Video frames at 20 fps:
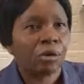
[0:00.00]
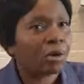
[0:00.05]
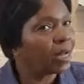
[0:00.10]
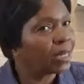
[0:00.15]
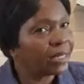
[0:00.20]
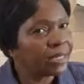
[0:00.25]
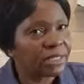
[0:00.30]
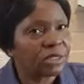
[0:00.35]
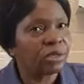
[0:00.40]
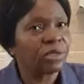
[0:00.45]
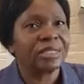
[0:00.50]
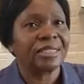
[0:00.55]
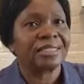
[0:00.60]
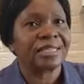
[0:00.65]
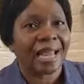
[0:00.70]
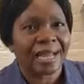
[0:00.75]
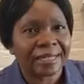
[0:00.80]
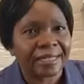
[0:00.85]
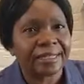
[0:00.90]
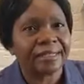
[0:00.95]
God is not
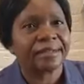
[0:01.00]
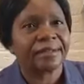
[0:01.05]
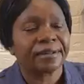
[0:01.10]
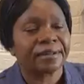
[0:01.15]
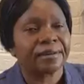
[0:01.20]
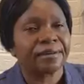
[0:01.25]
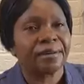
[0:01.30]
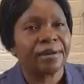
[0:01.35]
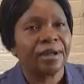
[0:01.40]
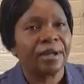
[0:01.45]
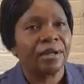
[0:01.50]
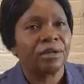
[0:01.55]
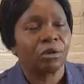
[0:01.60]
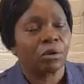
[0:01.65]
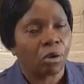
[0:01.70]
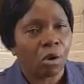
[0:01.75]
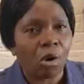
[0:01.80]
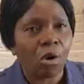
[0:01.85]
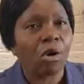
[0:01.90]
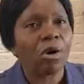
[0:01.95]
static.
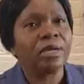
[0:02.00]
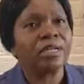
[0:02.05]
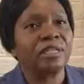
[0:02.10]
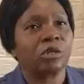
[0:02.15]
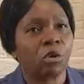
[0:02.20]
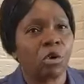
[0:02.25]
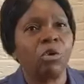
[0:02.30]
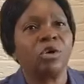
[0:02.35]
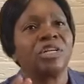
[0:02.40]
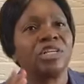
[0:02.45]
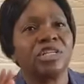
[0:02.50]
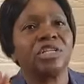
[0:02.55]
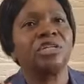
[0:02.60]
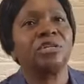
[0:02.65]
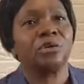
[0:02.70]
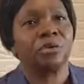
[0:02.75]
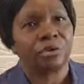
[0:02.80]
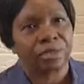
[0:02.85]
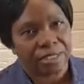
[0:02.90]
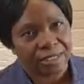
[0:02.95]
God
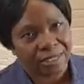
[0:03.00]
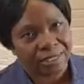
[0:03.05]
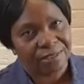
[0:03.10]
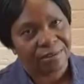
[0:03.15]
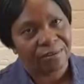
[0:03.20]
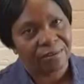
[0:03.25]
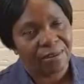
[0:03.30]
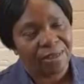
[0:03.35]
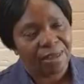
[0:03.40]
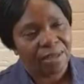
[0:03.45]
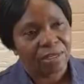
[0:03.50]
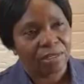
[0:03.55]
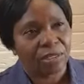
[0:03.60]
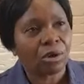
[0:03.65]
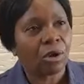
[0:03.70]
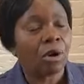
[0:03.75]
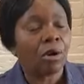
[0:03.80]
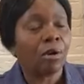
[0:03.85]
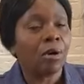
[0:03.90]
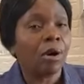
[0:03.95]
continues.
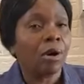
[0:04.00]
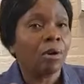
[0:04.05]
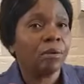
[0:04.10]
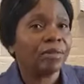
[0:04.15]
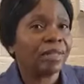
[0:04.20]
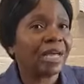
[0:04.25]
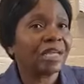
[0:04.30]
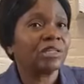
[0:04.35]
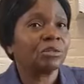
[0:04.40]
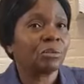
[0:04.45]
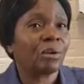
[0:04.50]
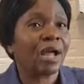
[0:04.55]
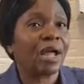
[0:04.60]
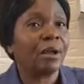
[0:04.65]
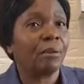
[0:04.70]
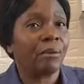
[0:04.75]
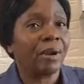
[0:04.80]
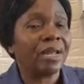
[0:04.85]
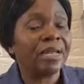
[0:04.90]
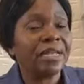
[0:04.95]
So that's
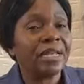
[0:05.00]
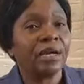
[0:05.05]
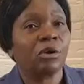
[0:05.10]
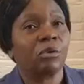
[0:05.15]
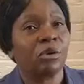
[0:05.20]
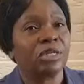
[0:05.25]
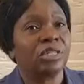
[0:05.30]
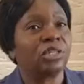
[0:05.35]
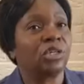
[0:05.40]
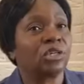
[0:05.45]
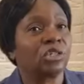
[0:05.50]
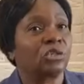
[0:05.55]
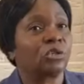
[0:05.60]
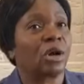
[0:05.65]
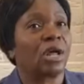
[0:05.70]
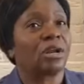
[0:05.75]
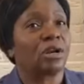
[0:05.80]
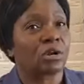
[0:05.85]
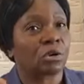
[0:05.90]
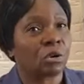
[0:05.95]
why when he continues
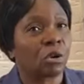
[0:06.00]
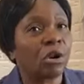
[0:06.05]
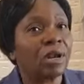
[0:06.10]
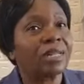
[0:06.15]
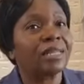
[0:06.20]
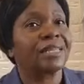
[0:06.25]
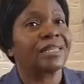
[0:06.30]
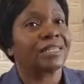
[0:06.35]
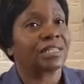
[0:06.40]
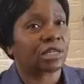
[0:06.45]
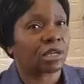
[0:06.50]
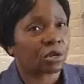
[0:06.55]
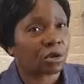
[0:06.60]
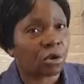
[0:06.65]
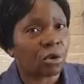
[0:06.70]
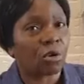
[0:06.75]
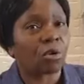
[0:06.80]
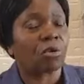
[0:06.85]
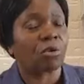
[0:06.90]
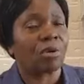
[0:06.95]
to unroll the
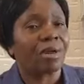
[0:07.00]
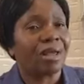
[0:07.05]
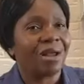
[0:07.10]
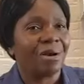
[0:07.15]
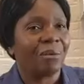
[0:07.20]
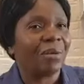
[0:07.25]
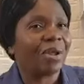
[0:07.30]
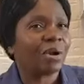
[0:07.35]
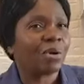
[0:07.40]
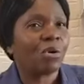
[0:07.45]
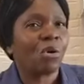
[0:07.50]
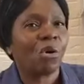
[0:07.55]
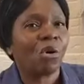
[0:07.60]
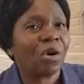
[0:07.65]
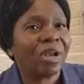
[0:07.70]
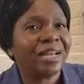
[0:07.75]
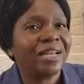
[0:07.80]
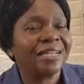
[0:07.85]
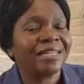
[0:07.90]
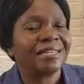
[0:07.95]
scroll, we
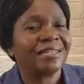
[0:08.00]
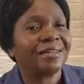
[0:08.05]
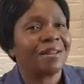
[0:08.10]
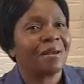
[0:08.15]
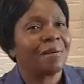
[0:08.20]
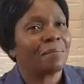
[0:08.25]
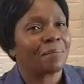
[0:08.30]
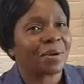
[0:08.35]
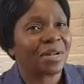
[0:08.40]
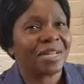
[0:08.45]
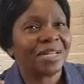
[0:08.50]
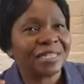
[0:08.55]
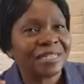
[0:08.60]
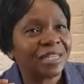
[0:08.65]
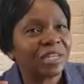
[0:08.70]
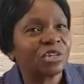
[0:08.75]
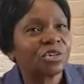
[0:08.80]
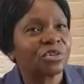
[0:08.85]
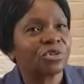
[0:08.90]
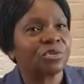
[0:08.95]
call it
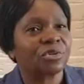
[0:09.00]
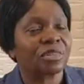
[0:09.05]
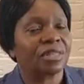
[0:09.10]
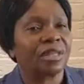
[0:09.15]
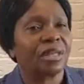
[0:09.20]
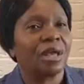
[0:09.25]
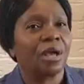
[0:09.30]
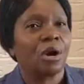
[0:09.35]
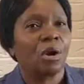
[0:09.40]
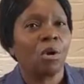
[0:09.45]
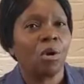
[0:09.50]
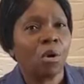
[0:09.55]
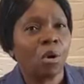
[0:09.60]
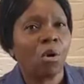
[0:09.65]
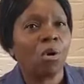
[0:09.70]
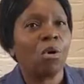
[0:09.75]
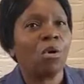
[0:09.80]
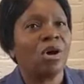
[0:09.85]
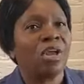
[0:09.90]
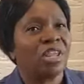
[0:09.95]
present truth
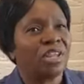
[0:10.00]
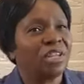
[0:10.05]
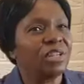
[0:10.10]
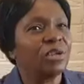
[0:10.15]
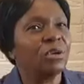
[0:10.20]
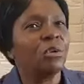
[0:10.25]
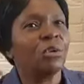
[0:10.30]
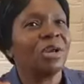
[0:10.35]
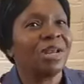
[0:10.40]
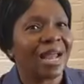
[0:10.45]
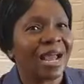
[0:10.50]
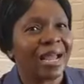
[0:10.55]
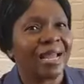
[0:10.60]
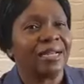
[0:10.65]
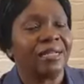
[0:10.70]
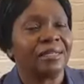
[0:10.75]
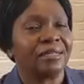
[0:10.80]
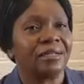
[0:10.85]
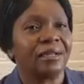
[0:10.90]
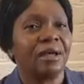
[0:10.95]
or new
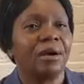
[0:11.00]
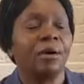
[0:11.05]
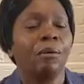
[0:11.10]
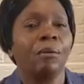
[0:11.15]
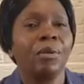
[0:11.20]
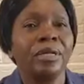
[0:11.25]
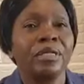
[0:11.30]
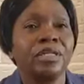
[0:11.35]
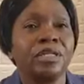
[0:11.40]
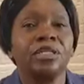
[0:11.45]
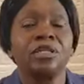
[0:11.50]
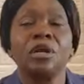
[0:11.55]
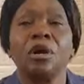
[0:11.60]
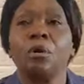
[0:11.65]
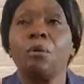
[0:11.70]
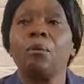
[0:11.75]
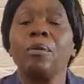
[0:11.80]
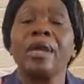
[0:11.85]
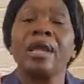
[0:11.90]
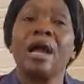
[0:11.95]
light, which
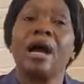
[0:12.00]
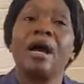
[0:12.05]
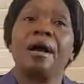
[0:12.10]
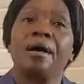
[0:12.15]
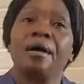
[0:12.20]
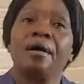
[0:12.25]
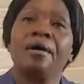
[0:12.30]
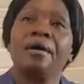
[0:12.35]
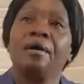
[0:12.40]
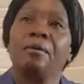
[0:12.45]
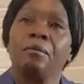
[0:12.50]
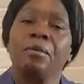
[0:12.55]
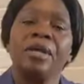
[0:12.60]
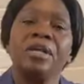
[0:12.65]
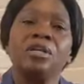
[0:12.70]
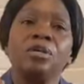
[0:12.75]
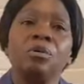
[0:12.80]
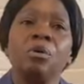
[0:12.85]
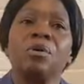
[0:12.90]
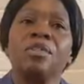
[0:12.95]
we
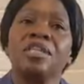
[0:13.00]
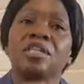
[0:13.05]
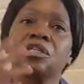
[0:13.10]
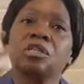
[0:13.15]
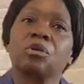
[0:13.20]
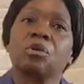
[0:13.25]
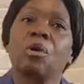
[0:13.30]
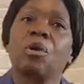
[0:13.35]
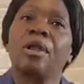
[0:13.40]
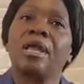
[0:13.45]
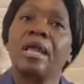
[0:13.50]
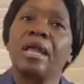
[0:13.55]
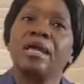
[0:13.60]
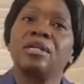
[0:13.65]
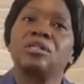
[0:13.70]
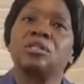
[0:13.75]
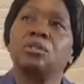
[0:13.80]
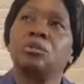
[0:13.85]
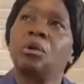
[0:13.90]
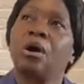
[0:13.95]
know the scroll
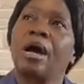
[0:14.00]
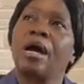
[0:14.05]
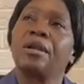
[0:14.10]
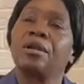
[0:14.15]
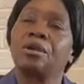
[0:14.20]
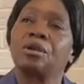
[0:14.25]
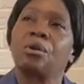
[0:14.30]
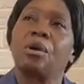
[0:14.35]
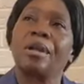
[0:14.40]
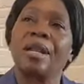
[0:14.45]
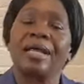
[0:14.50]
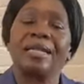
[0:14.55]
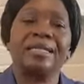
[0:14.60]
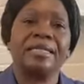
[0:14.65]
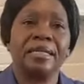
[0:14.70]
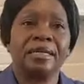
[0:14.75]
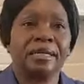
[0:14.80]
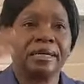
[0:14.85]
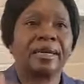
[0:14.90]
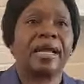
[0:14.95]
has to unroll
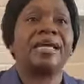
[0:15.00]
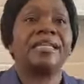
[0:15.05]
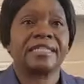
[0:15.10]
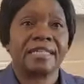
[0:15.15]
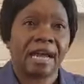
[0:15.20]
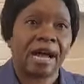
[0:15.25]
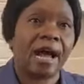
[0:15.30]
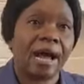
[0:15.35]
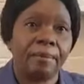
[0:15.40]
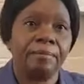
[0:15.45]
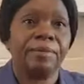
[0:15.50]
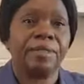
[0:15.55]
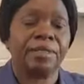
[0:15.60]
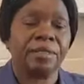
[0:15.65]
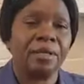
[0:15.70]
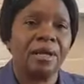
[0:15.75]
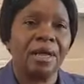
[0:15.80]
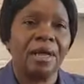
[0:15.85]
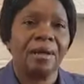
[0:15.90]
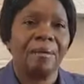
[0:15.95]
until Christ
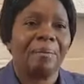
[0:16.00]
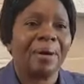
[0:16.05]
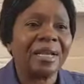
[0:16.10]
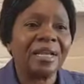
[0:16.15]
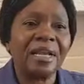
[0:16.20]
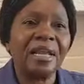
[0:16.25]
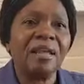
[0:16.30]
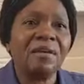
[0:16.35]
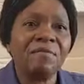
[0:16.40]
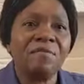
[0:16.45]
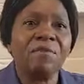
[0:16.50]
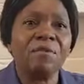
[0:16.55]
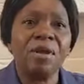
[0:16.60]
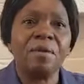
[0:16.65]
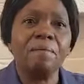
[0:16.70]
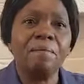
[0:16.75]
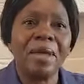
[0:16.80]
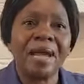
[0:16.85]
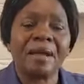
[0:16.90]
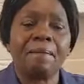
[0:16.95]
comes. But if
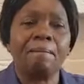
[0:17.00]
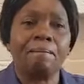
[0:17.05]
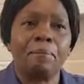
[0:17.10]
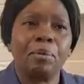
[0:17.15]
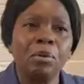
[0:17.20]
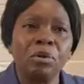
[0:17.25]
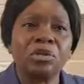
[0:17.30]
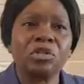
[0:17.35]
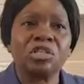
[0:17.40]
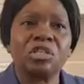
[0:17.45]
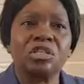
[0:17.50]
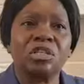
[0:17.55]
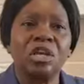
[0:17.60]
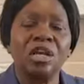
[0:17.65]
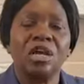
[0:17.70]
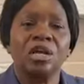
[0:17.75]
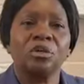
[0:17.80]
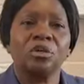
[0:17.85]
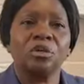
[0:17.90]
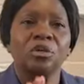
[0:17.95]
we make books
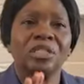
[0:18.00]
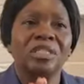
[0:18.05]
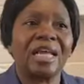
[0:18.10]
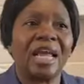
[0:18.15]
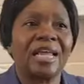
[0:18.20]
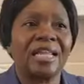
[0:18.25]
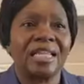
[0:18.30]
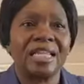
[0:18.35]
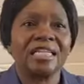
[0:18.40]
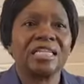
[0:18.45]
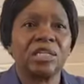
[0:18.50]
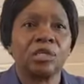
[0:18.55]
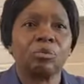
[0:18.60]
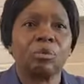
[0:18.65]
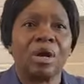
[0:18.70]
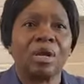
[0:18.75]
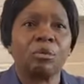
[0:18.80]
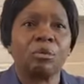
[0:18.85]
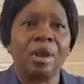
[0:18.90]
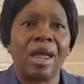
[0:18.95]
to say this
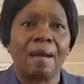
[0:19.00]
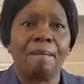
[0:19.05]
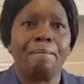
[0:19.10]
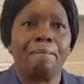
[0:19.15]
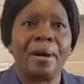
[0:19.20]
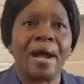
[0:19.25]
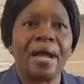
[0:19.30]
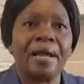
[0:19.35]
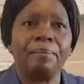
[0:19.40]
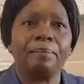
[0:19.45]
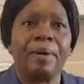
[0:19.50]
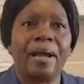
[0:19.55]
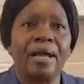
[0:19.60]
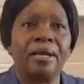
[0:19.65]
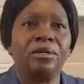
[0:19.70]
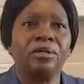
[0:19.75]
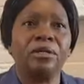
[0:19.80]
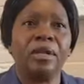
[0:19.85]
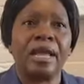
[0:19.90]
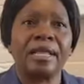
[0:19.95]
is what we abide
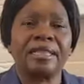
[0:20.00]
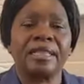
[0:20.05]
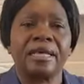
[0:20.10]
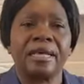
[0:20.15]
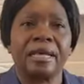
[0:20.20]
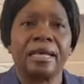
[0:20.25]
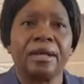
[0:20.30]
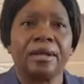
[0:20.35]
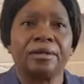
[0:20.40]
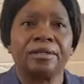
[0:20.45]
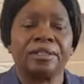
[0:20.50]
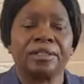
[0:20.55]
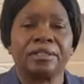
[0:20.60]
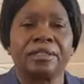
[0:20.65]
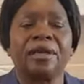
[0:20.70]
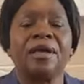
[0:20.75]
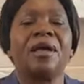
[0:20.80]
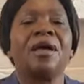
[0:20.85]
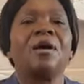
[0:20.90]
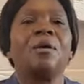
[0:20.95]
by, nothing
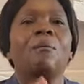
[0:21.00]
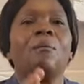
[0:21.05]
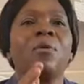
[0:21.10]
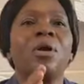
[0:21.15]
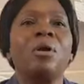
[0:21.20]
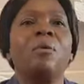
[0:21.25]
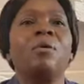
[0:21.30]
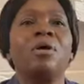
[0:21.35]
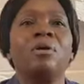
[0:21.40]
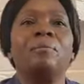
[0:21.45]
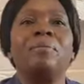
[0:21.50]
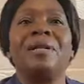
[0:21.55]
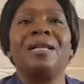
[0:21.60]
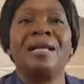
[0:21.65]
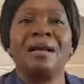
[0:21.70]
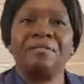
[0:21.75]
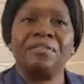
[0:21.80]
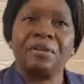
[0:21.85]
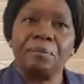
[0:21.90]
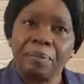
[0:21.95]
else, we will
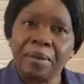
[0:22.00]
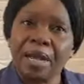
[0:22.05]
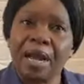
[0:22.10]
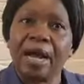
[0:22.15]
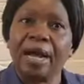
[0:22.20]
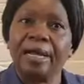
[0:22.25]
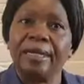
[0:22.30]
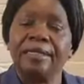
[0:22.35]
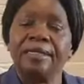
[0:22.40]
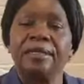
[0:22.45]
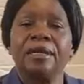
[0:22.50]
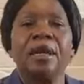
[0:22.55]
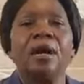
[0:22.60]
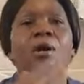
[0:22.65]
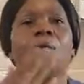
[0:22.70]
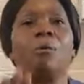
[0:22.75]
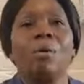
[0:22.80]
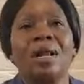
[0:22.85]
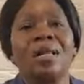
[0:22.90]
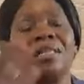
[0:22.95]
be left behind
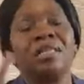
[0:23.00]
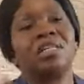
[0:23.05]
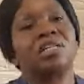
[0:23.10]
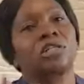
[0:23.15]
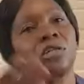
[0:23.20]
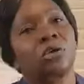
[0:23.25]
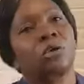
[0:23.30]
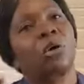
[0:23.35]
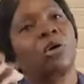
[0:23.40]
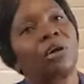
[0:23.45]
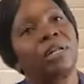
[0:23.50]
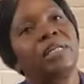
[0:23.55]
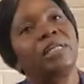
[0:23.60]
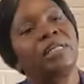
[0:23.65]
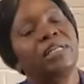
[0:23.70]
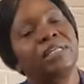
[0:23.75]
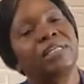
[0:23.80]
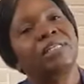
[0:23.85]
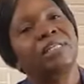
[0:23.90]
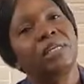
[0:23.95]
while the scroll
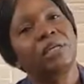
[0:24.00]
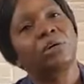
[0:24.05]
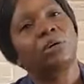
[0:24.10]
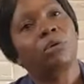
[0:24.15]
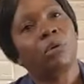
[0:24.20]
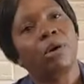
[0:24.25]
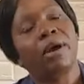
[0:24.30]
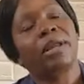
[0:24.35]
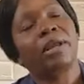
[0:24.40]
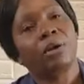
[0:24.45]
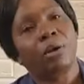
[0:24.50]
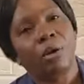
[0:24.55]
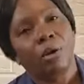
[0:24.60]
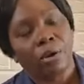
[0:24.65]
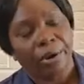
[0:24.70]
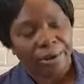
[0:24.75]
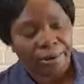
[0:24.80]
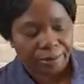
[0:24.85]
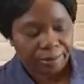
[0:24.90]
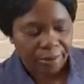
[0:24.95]
is still going
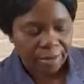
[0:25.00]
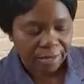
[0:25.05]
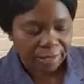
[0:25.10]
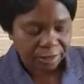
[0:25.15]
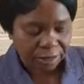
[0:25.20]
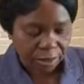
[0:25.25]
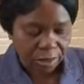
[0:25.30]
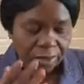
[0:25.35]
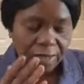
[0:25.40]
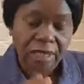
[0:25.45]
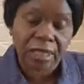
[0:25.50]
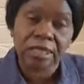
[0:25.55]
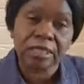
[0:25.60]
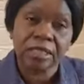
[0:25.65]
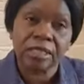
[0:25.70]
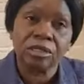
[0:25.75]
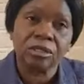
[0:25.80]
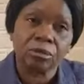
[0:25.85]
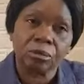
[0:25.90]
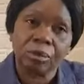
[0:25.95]
on. So
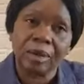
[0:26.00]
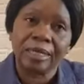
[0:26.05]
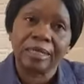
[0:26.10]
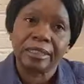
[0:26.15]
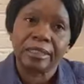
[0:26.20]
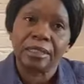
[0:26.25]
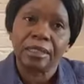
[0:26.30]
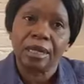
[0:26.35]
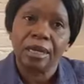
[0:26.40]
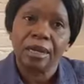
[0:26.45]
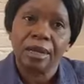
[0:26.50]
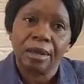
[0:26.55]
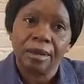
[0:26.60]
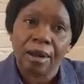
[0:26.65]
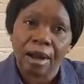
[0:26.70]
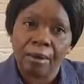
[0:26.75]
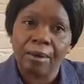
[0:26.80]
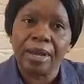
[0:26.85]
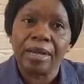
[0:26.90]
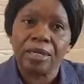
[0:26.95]
this is what
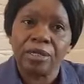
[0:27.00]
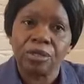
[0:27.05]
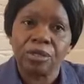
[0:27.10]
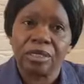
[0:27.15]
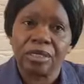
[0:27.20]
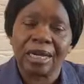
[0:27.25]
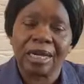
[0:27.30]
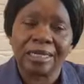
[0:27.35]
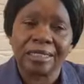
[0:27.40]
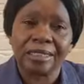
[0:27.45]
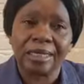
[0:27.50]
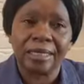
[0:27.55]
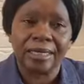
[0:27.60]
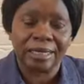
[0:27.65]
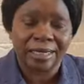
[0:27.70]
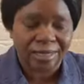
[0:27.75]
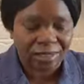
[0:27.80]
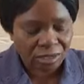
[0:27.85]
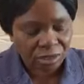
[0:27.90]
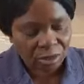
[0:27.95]
our
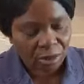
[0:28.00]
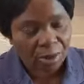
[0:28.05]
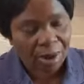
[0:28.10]
introduction is.